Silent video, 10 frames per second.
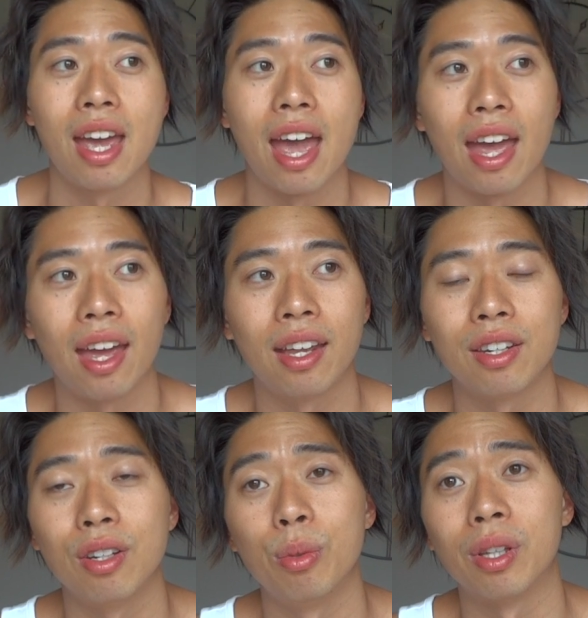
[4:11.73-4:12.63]

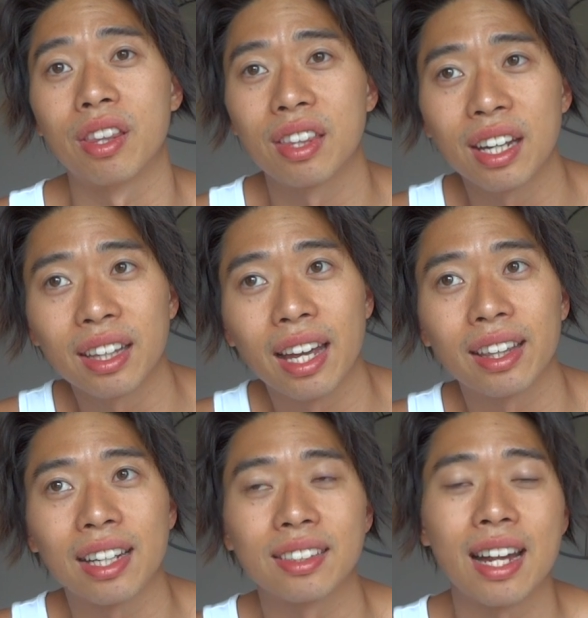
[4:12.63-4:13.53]
And you would think
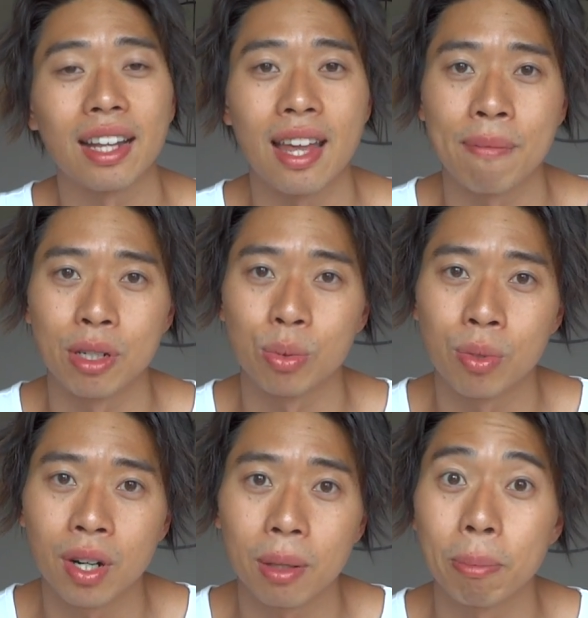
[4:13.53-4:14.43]
that that's not that much
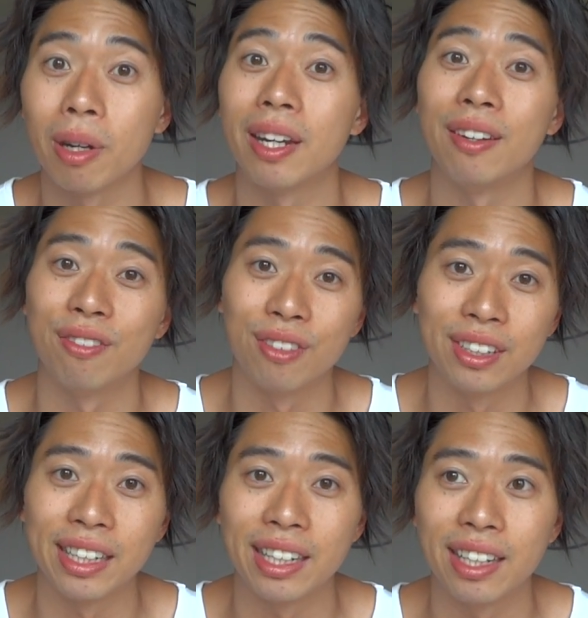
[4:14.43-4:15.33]
work, but it
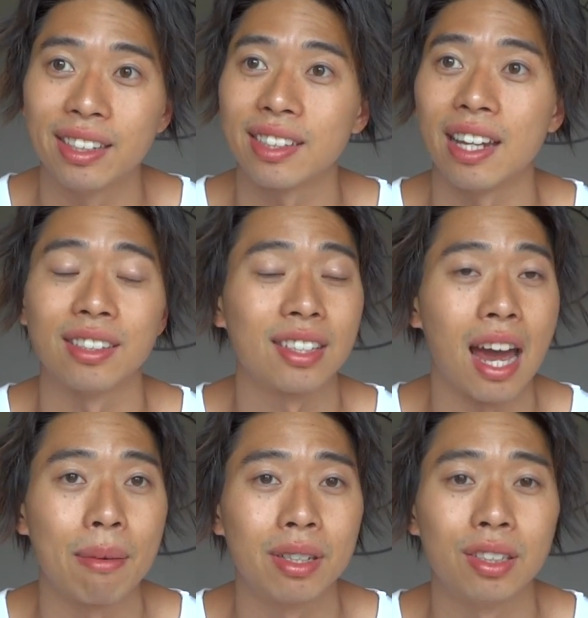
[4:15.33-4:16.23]
really is. It's
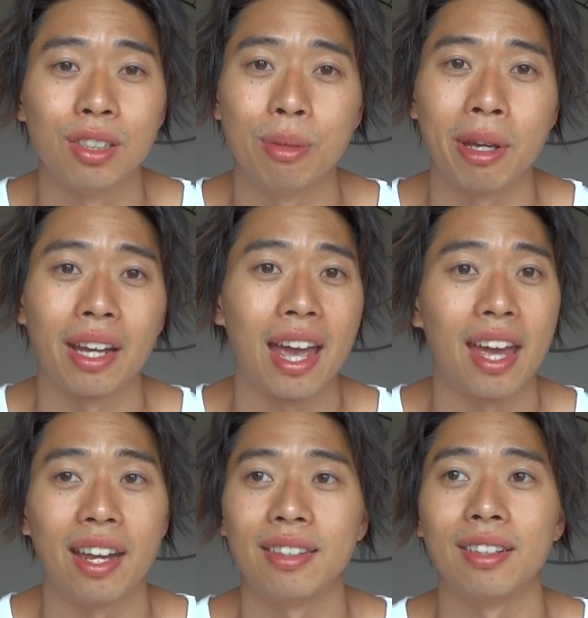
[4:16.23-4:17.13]
time consuming,
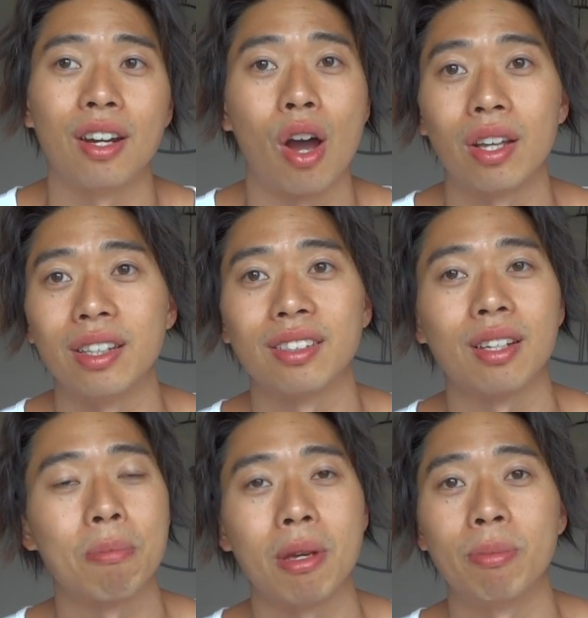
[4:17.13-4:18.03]
and you know, it's
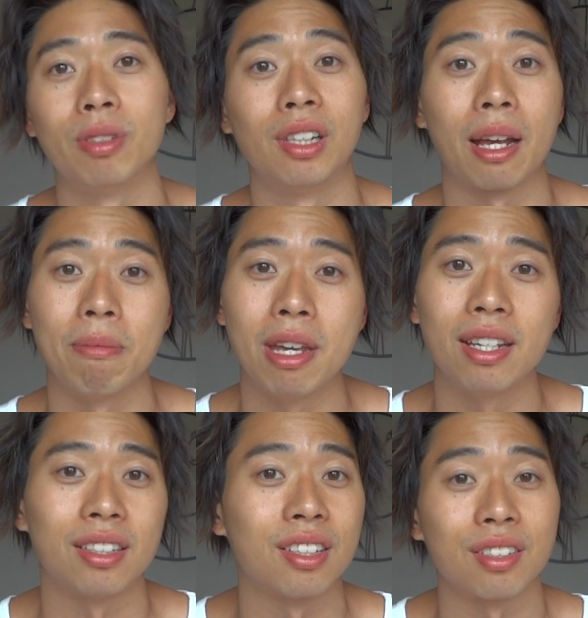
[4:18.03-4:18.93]
some people like me,
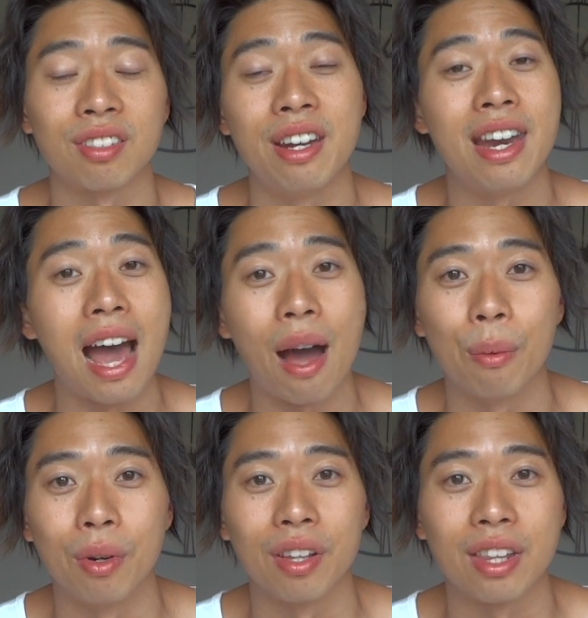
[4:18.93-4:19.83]
it's just
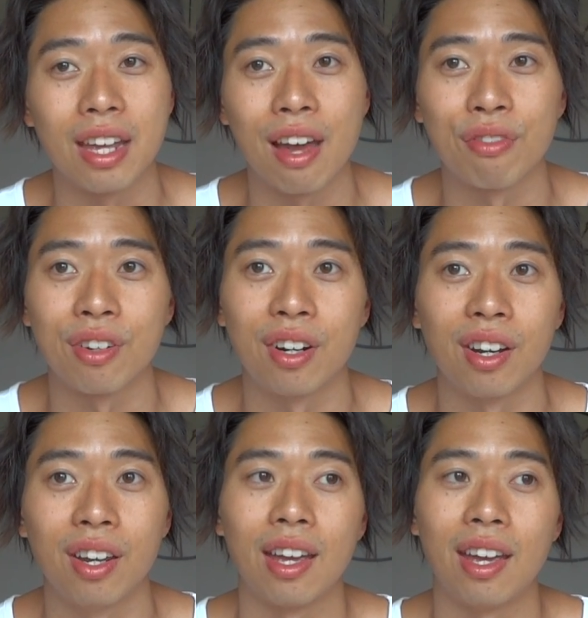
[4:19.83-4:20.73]
not worth the
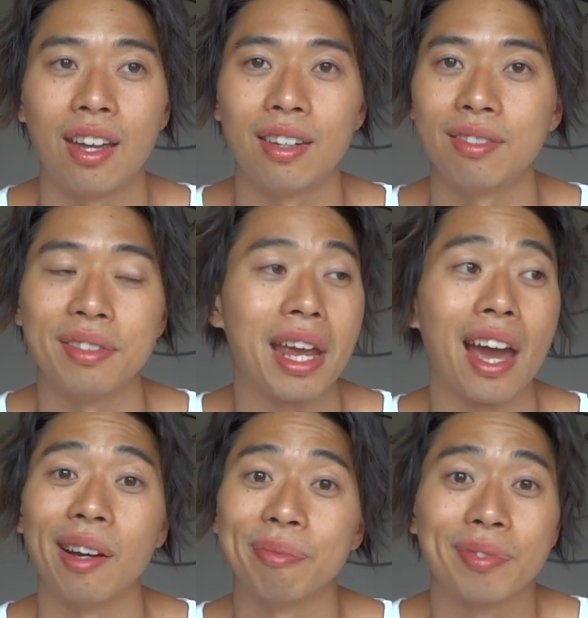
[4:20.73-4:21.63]
effort. And
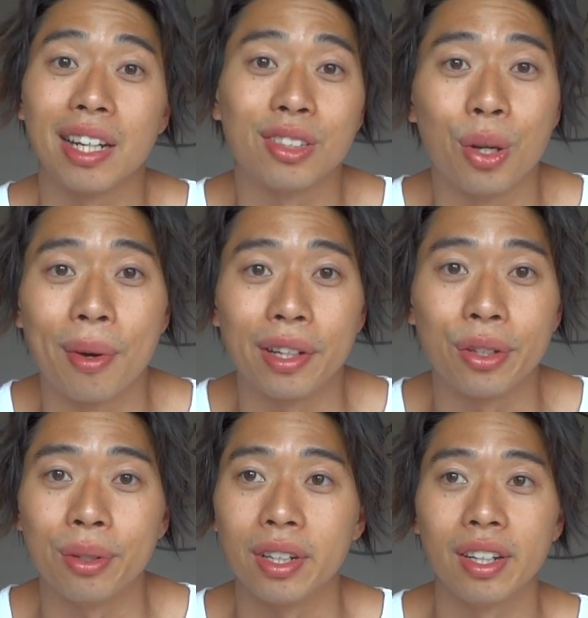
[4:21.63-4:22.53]
yeah, I just don't want
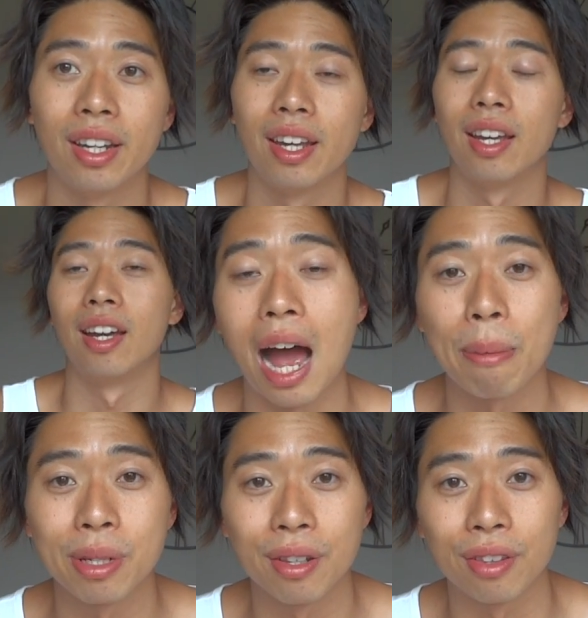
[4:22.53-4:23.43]
to do it.
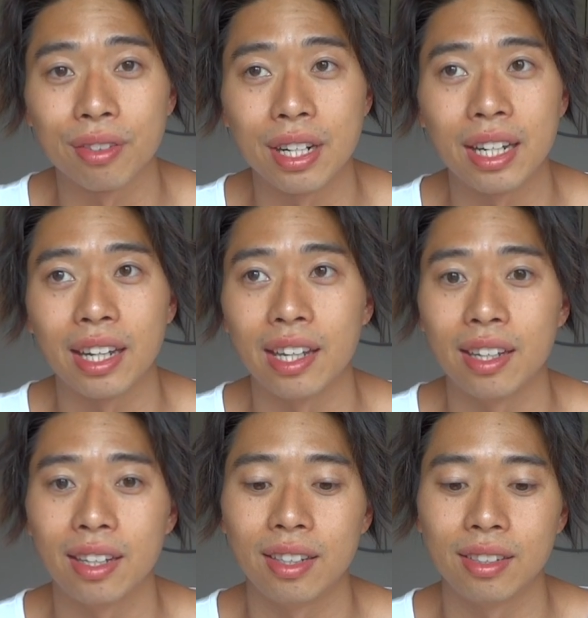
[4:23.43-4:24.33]
Option 3
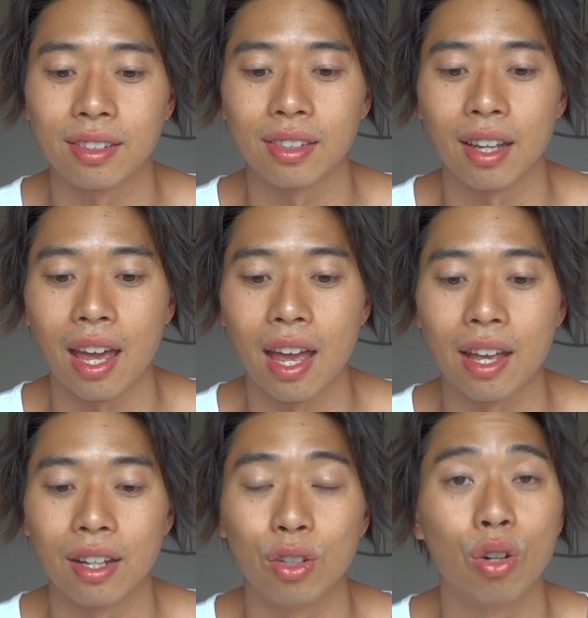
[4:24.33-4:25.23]
is
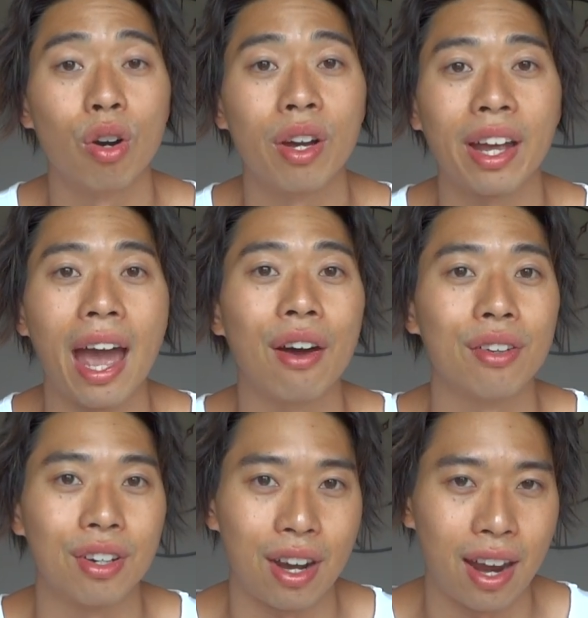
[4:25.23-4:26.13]
growing
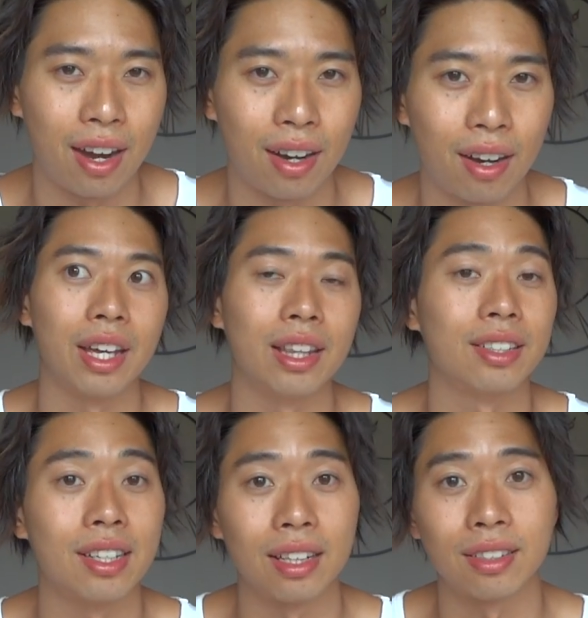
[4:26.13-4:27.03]
out your hair, in the
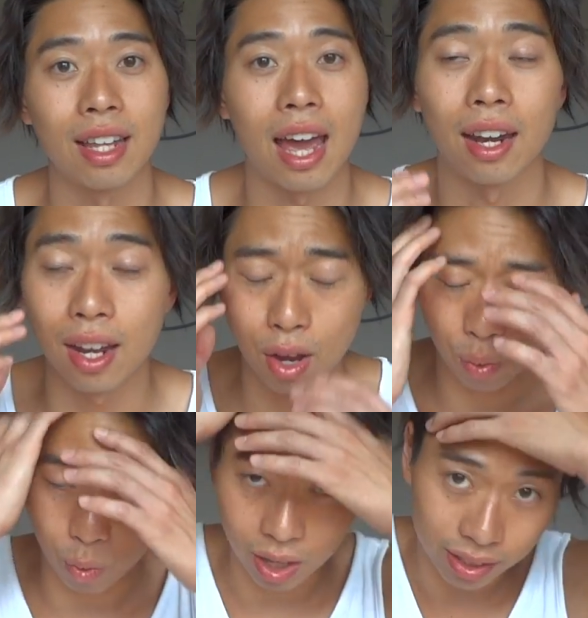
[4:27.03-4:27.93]
sense that
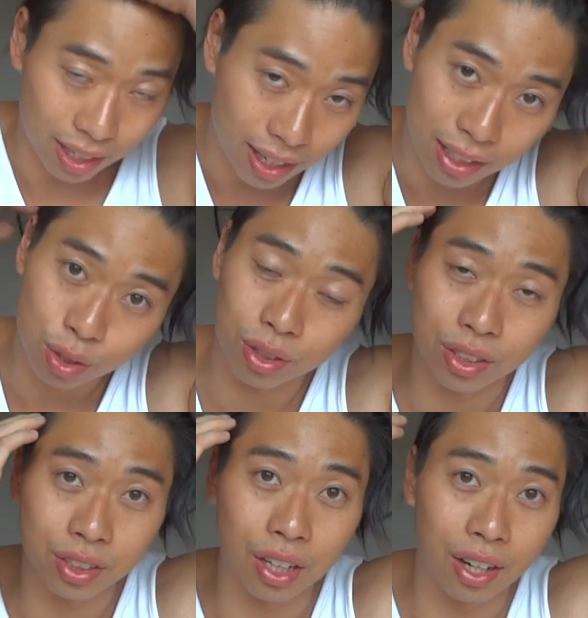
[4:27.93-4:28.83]
once it gets to a
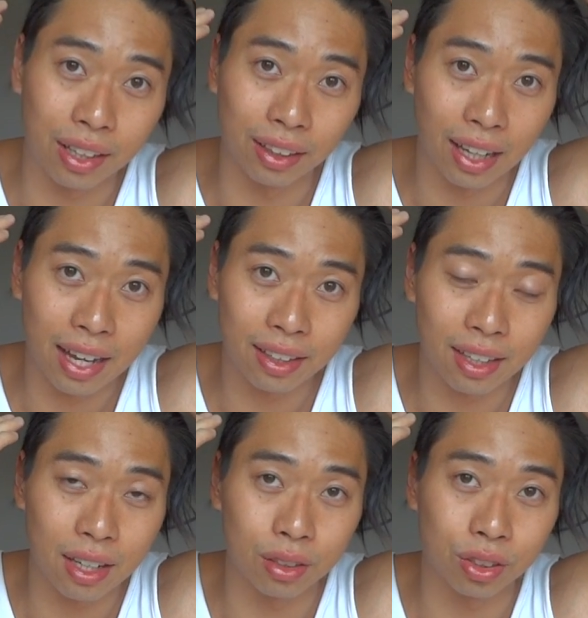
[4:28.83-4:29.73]
certain length,
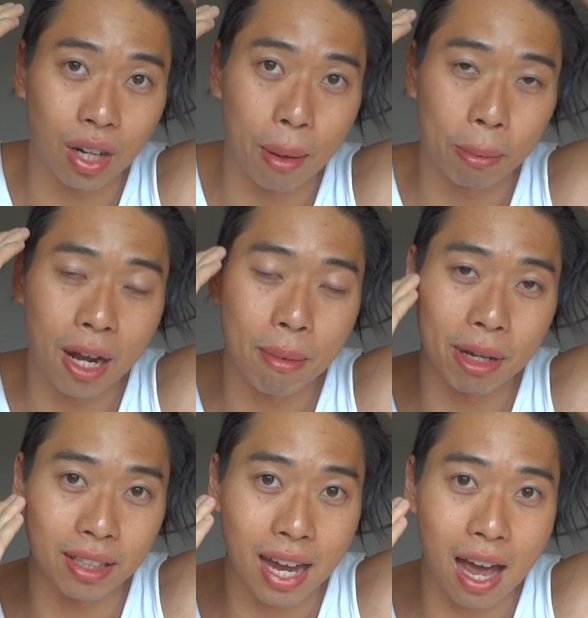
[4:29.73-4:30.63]
it'll start
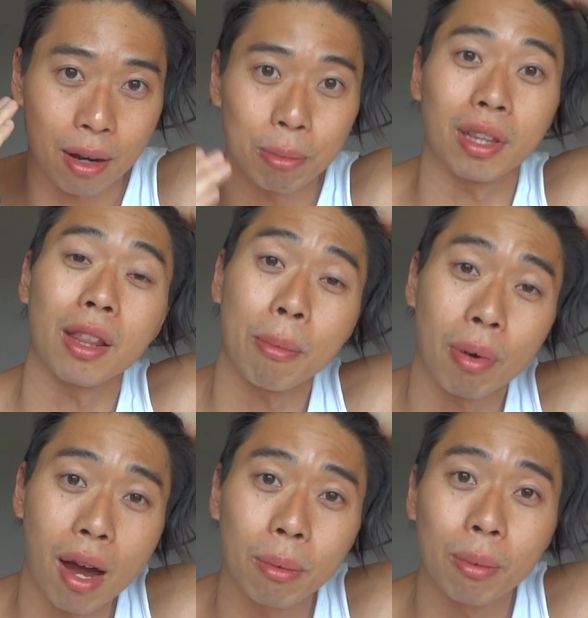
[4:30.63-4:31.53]
coming down. But then the
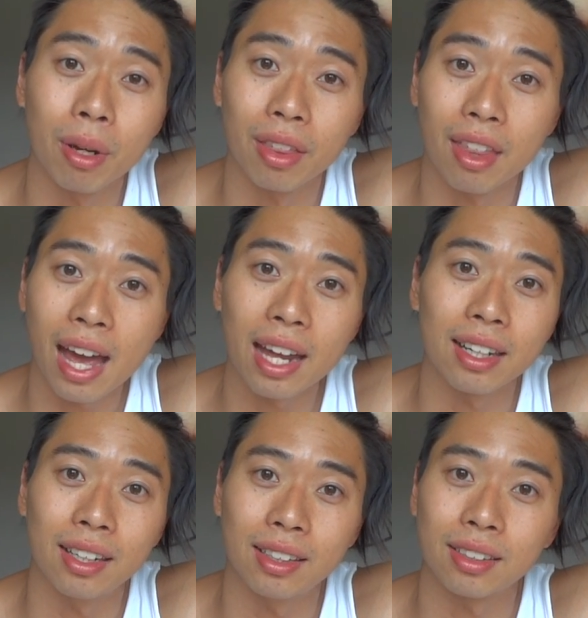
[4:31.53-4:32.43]
problem with
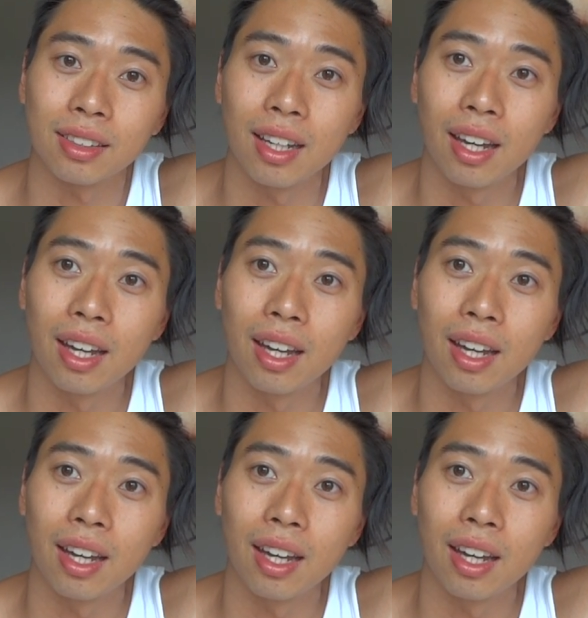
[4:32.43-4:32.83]
that is,